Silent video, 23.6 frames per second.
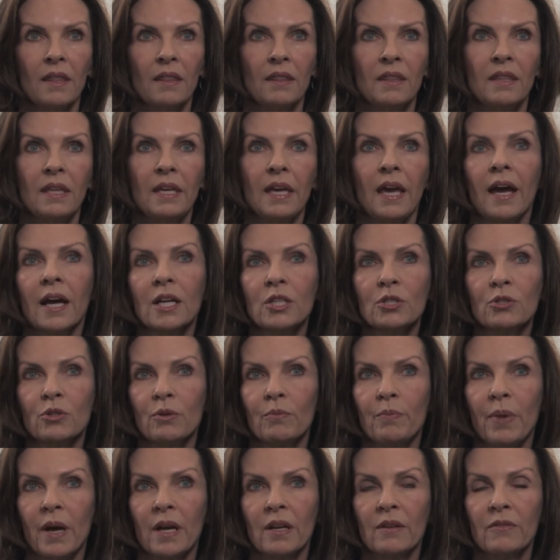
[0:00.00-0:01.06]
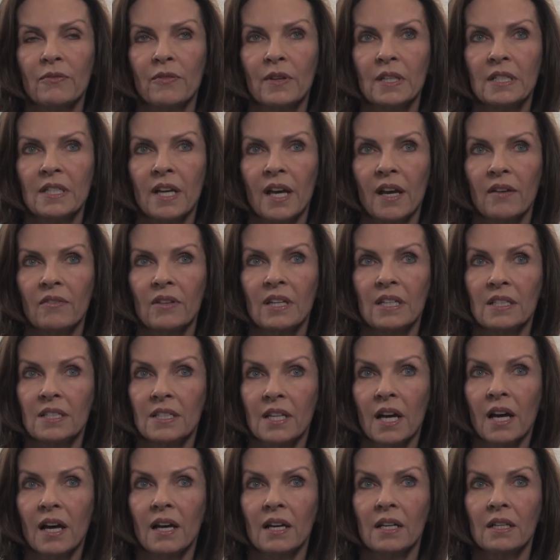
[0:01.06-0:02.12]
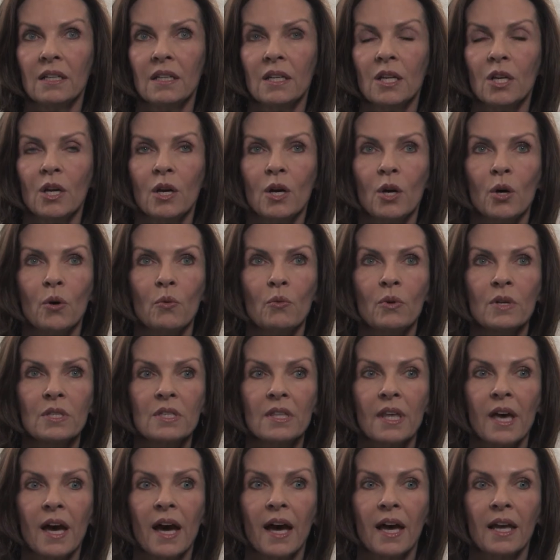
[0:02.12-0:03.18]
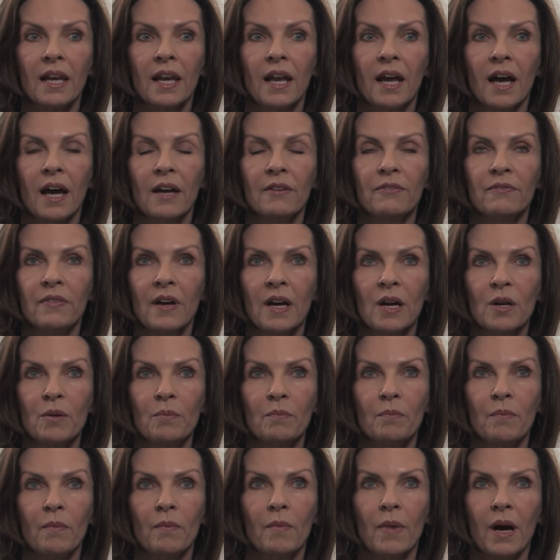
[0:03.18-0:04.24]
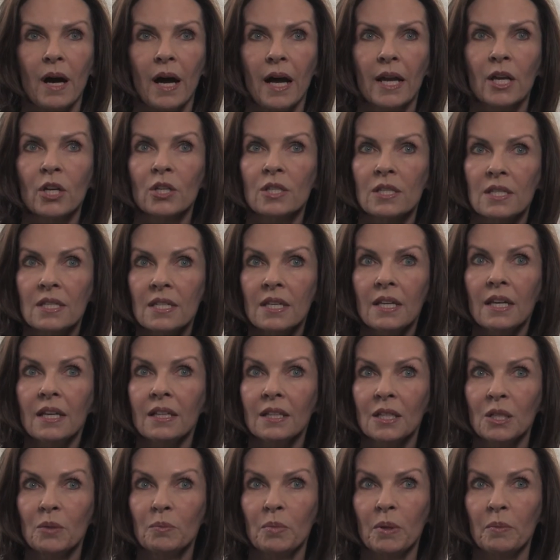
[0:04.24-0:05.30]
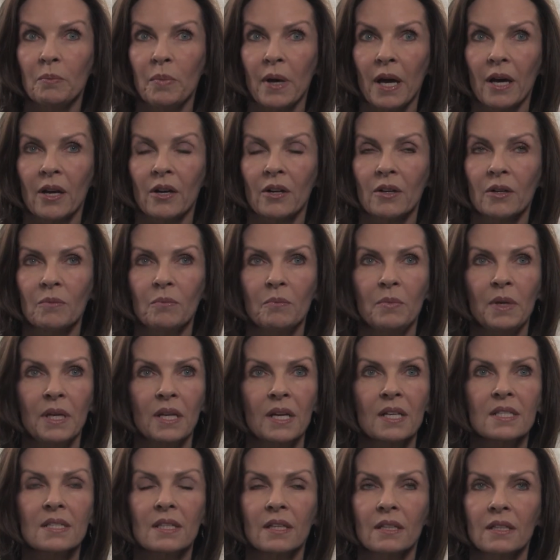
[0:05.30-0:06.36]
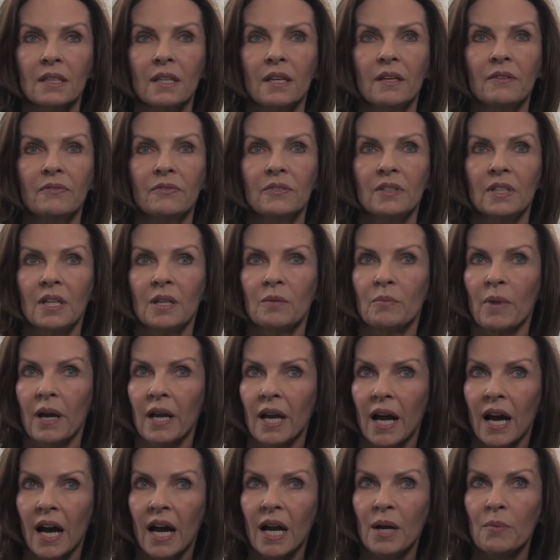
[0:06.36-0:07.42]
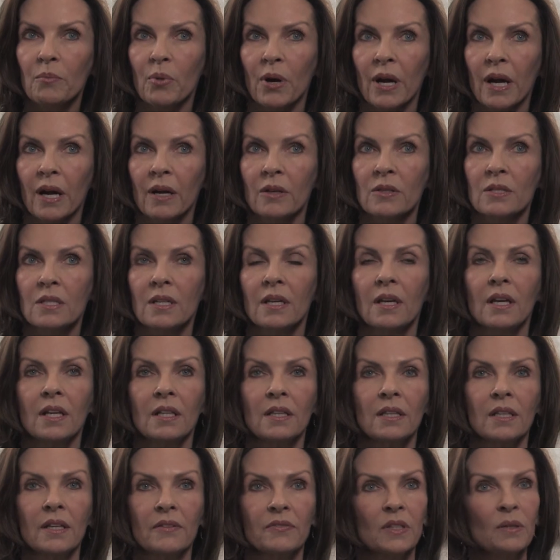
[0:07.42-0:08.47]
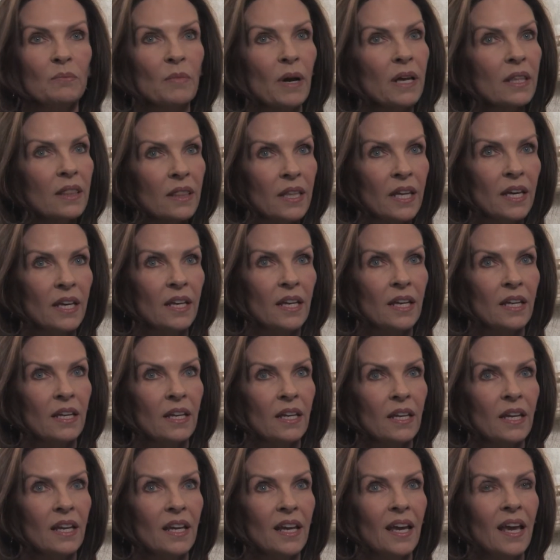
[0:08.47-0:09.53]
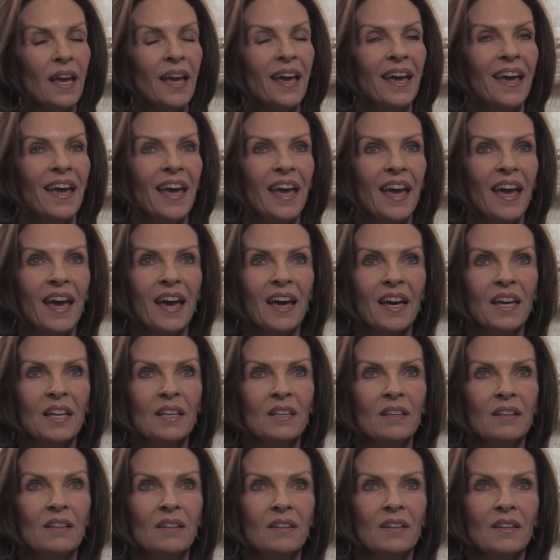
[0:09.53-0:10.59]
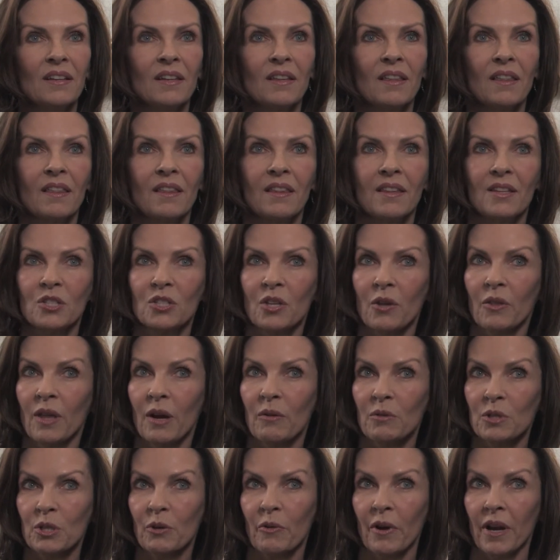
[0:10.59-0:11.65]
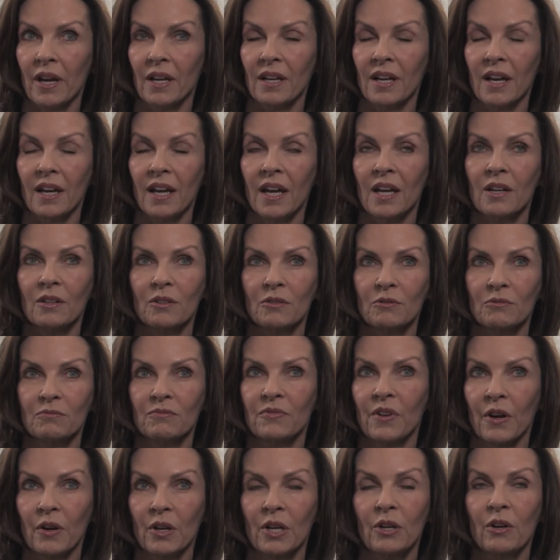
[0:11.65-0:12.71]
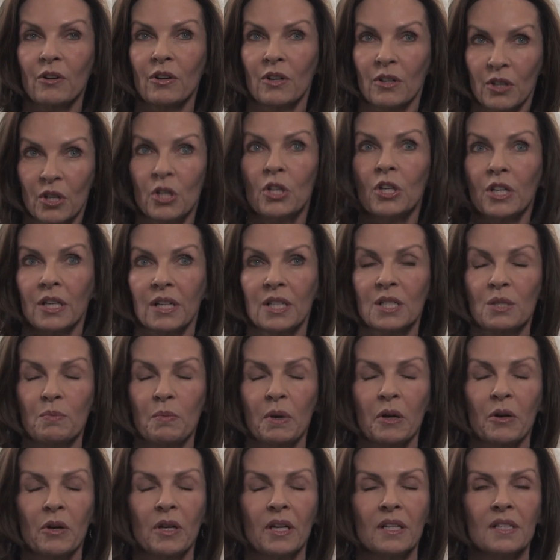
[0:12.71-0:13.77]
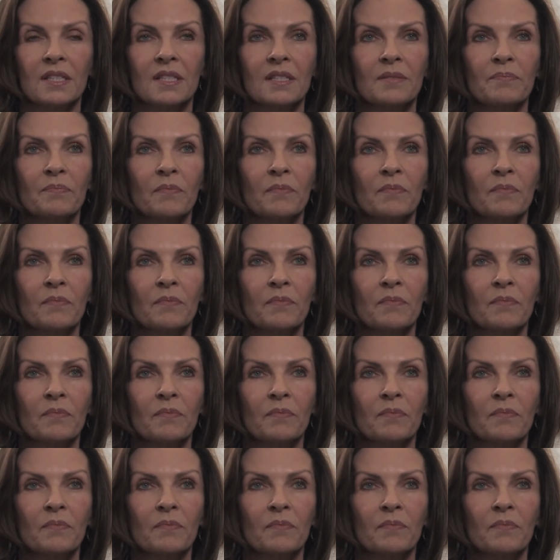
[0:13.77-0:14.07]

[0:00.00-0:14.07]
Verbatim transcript: The extra benefit to having it done was that I found I could see a little bit better because the lift in my eyebrows lifted my lid. And so that was great. I had a very good experience.